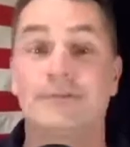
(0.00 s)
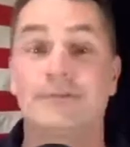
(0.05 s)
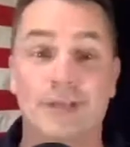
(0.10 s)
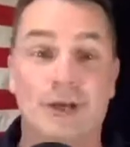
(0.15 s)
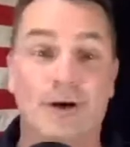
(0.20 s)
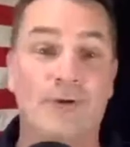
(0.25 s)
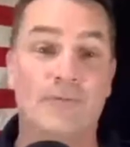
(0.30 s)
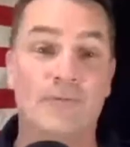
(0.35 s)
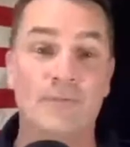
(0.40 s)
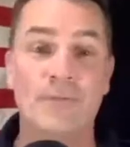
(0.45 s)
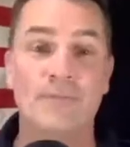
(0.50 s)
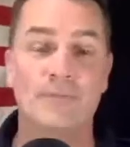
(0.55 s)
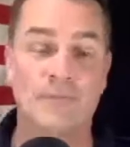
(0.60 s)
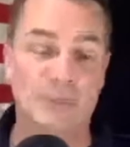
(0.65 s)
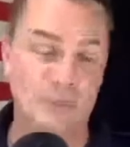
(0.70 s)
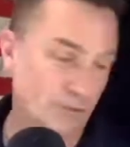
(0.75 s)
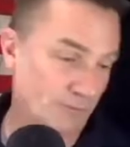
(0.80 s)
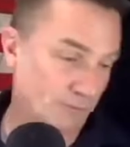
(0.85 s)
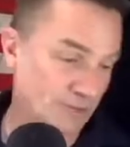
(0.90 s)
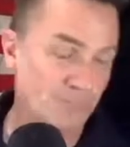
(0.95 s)
So
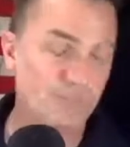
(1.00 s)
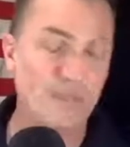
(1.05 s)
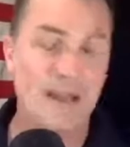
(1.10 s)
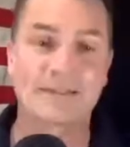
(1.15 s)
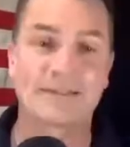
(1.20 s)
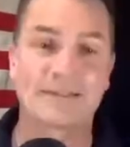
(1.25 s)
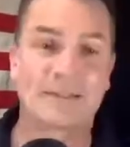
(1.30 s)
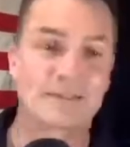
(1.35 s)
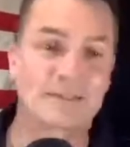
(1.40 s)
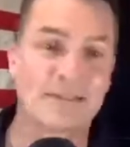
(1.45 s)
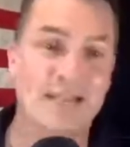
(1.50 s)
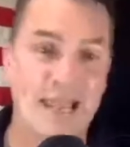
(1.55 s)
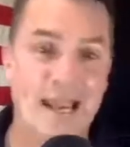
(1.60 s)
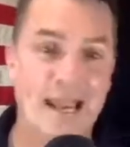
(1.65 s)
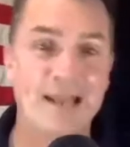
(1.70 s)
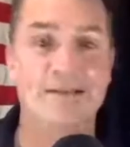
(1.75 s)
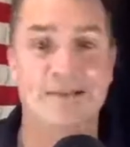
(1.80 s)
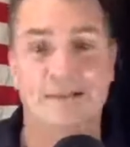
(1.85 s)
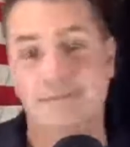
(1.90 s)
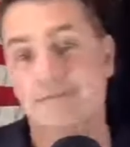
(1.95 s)
there's a respect that's
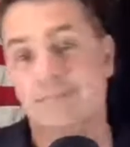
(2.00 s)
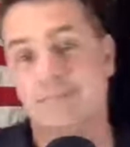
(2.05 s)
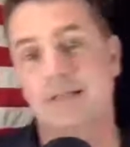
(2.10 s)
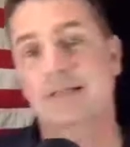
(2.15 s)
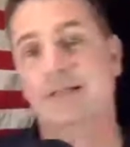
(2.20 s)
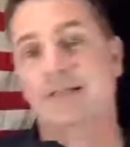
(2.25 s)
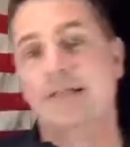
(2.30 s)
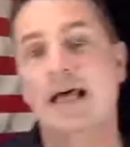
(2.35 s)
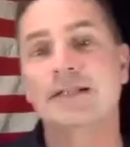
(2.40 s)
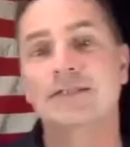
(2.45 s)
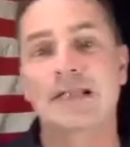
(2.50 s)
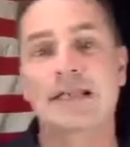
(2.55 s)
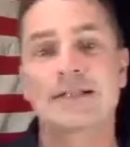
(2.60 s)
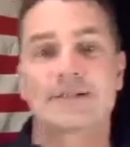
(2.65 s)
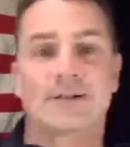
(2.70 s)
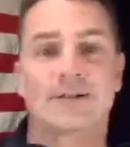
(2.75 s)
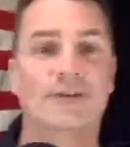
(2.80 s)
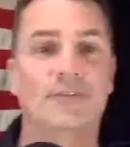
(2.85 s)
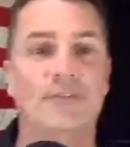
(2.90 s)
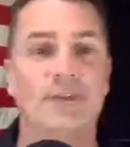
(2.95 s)
gained, and that, that's a
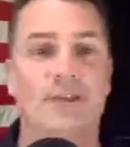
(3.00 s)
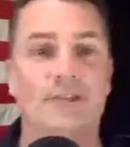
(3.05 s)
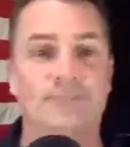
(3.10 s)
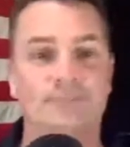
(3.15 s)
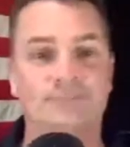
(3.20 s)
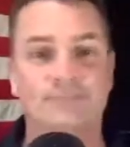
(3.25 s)
good thing.